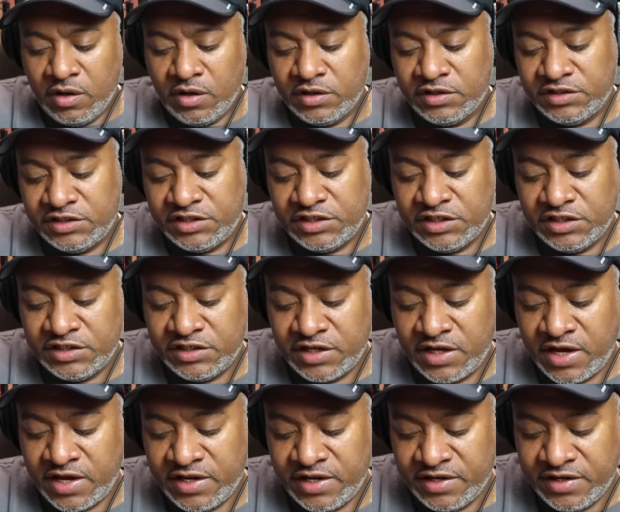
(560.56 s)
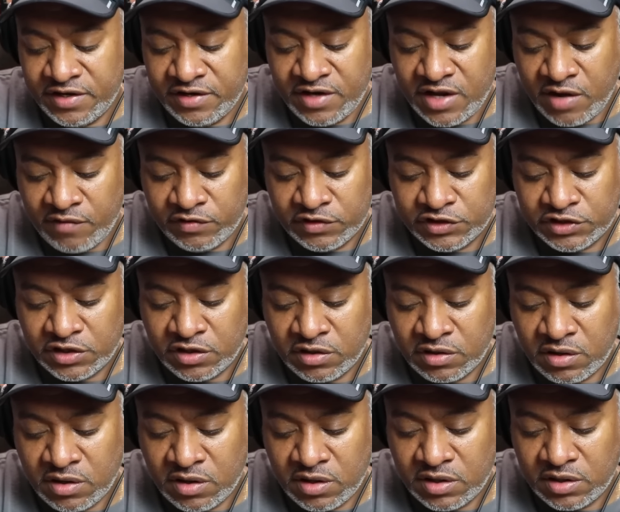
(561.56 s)
She said he didn't have a
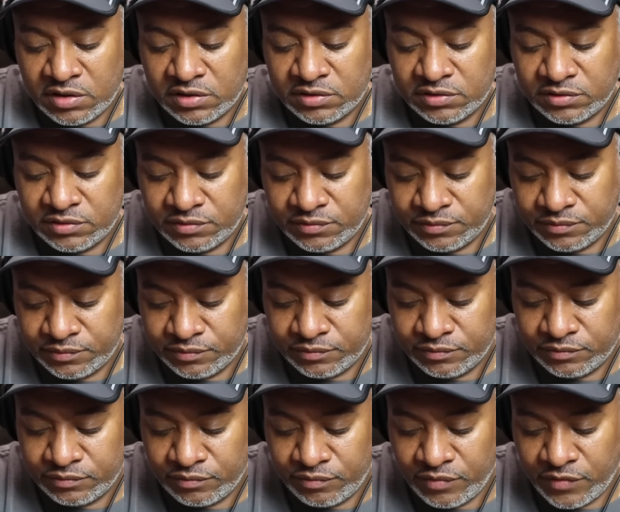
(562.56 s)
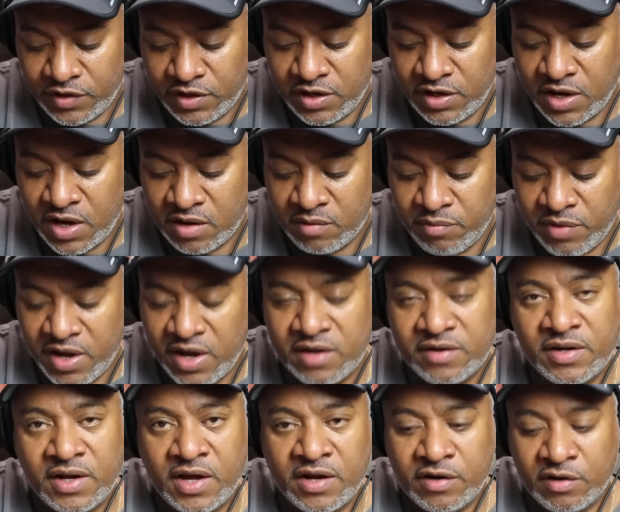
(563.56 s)
shirt on. He had a
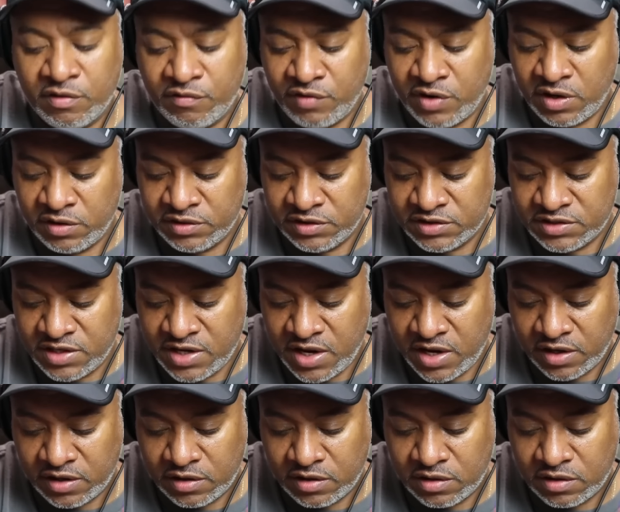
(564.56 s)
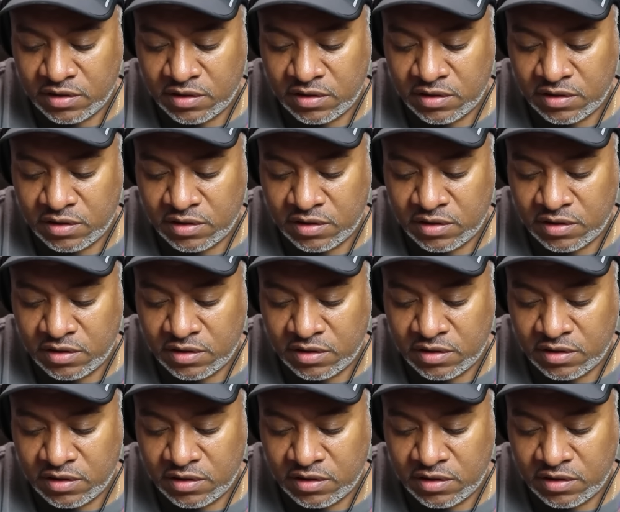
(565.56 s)
bandana around his neck.